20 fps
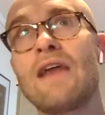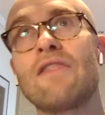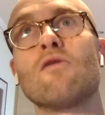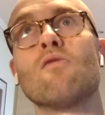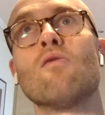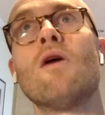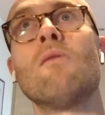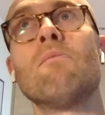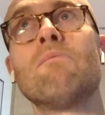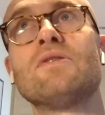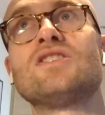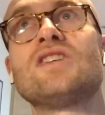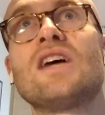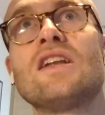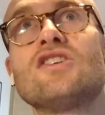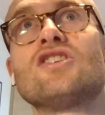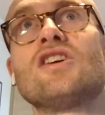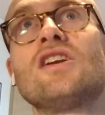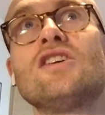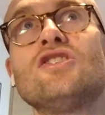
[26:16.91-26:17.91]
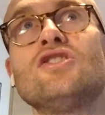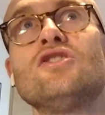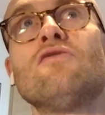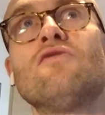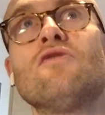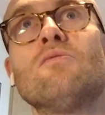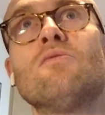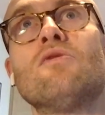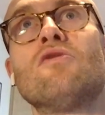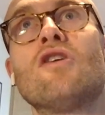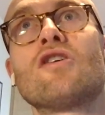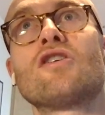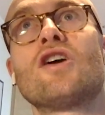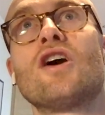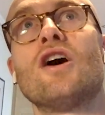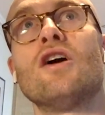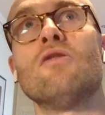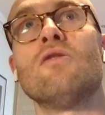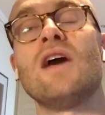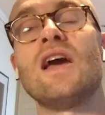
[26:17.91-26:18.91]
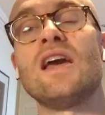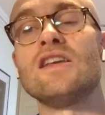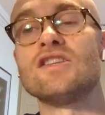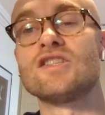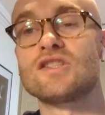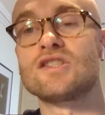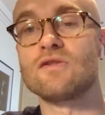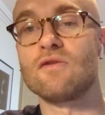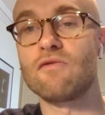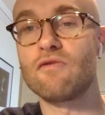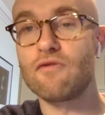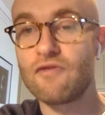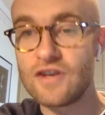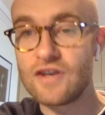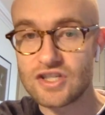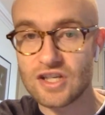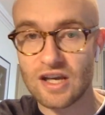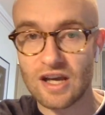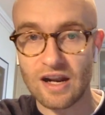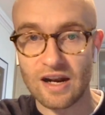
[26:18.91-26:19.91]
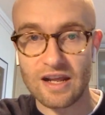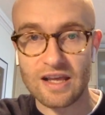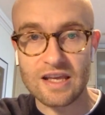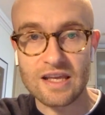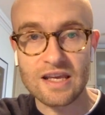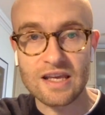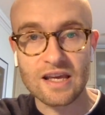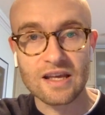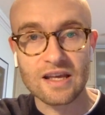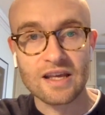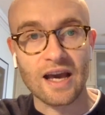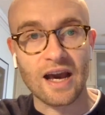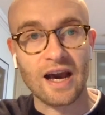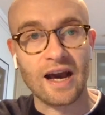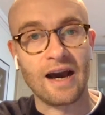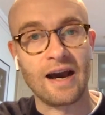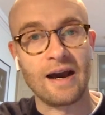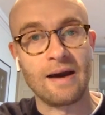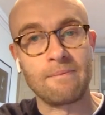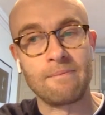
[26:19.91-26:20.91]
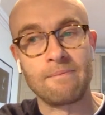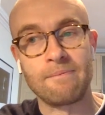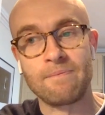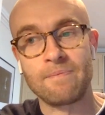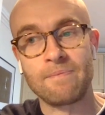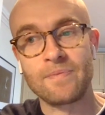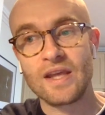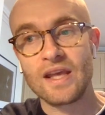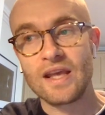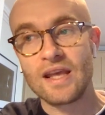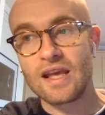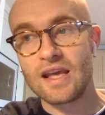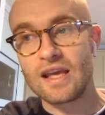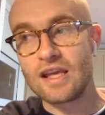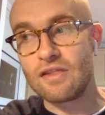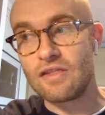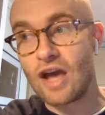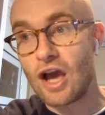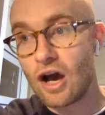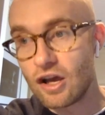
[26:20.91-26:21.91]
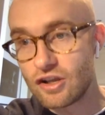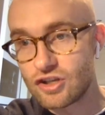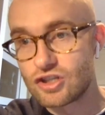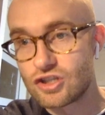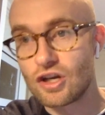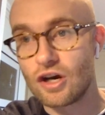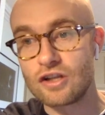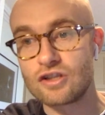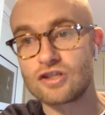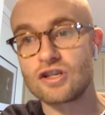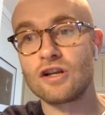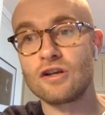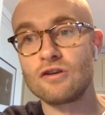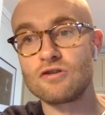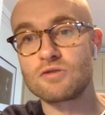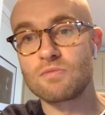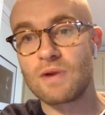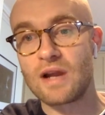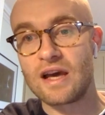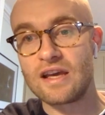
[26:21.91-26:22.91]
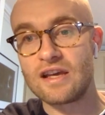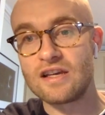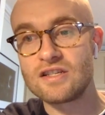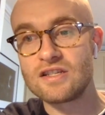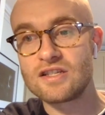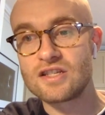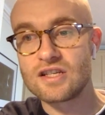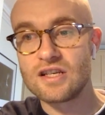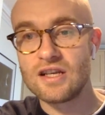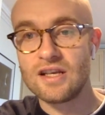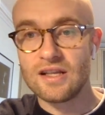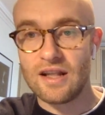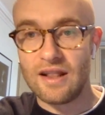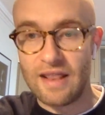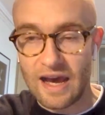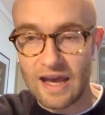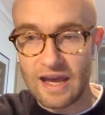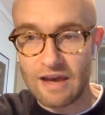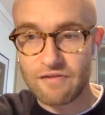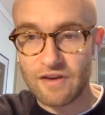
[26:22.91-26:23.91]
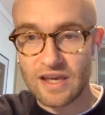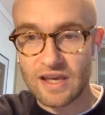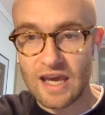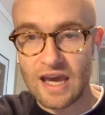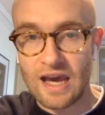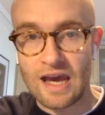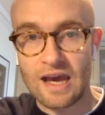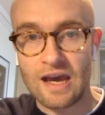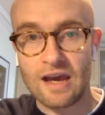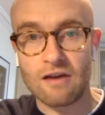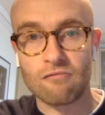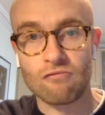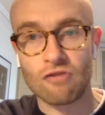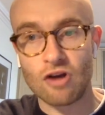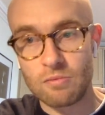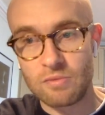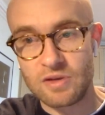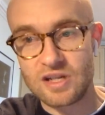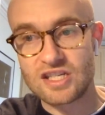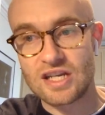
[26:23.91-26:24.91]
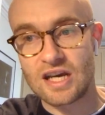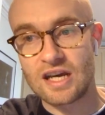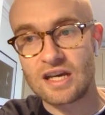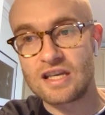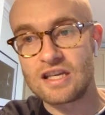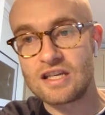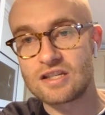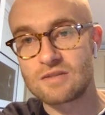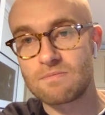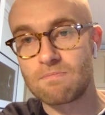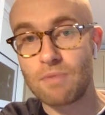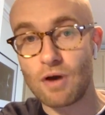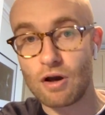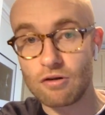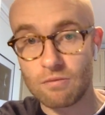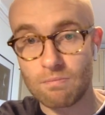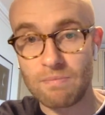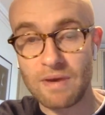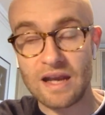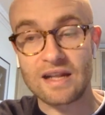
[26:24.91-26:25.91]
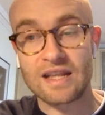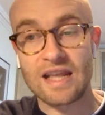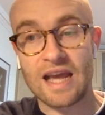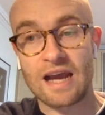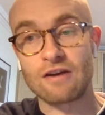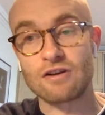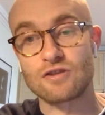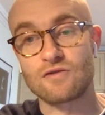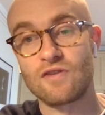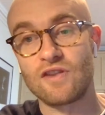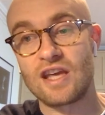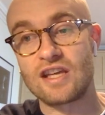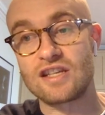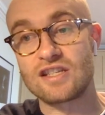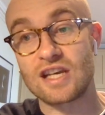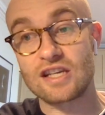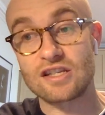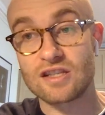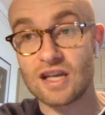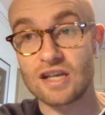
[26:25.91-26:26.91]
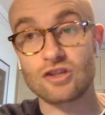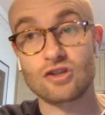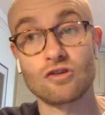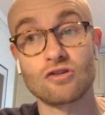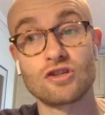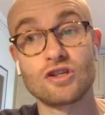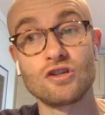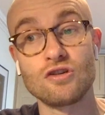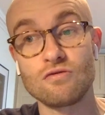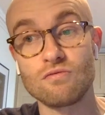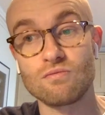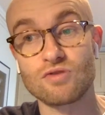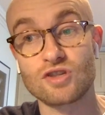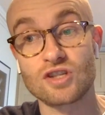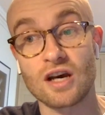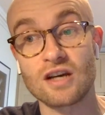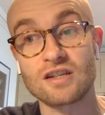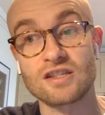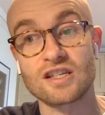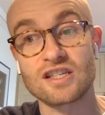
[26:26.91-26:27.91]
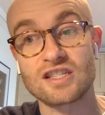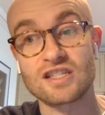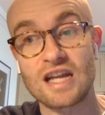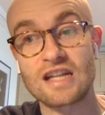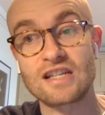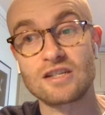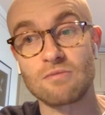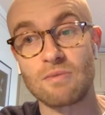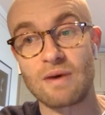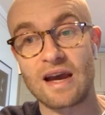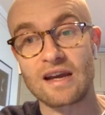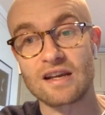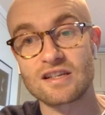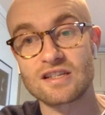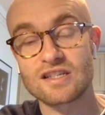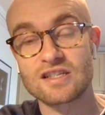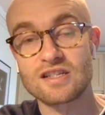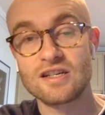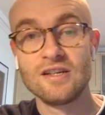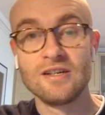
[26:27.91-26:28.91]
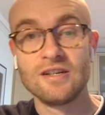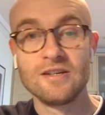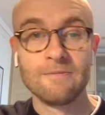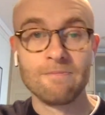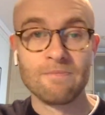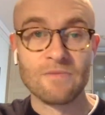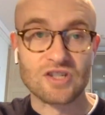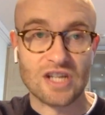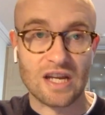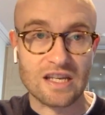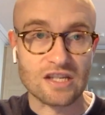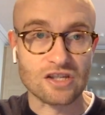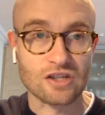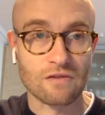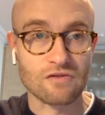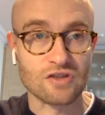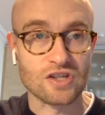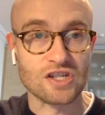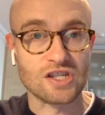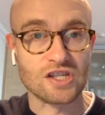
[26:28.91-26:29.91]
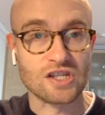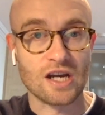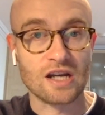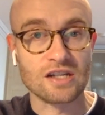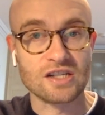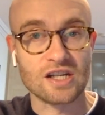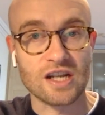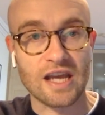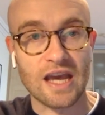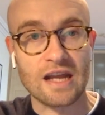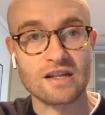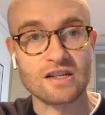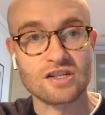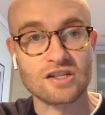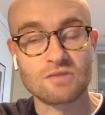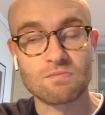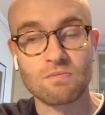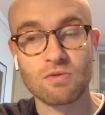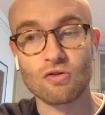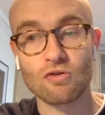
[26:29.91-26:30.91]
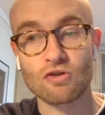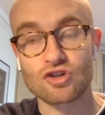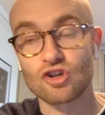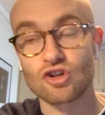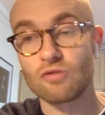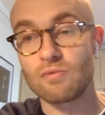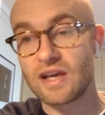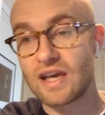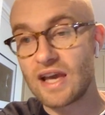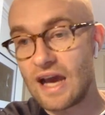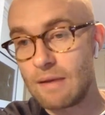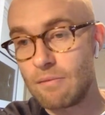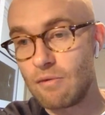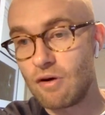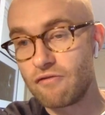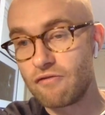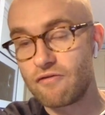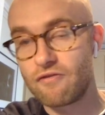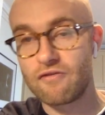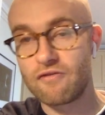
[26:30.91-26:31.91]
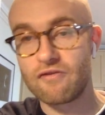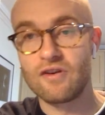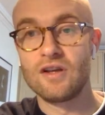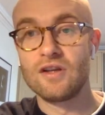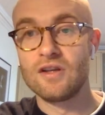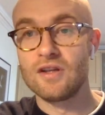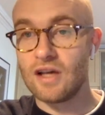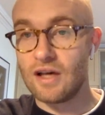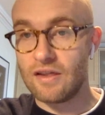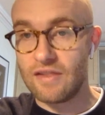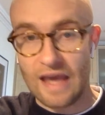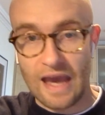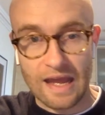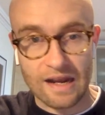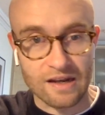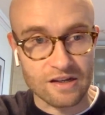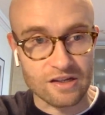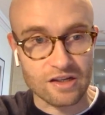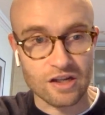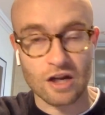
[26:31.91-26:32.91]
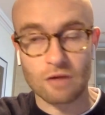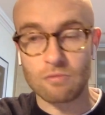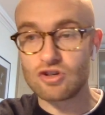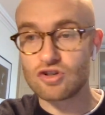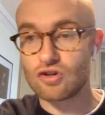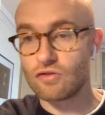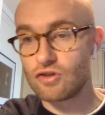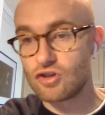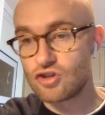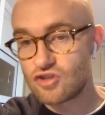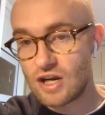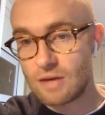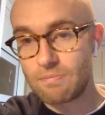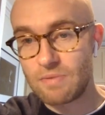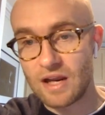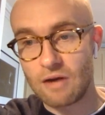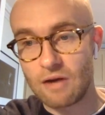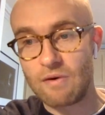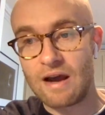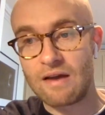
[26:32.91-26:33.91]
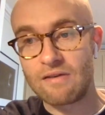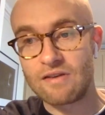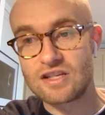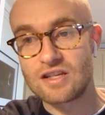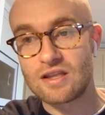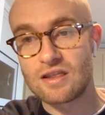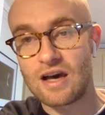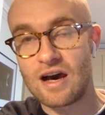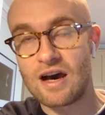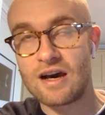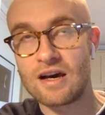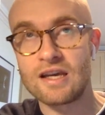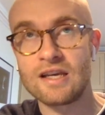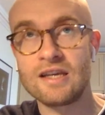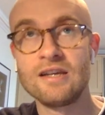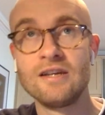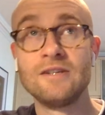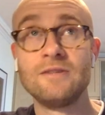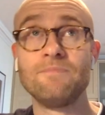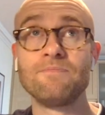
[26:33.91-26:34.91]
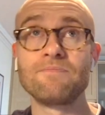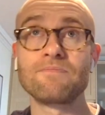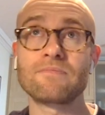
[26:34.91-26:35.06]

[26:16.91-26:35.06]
I think one potential issue for Morocco is physically, they are starting to lose players. Naya Faguer, Roman Saiss, both big doubts for this. That's your 2 starting centre-backs. Saiss obviously started against Portugal, but came off at the end. You know, we saw the strapping around his thigh.